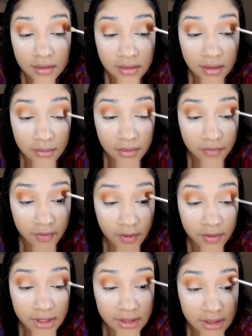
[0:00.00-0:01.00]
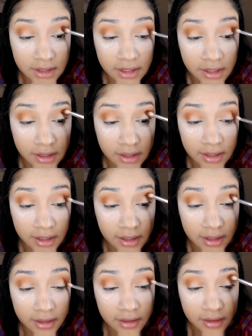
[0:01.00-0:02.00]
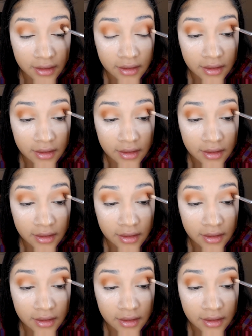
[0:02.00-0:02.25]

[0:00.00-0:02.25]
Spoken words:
So I'm gonna focus it here,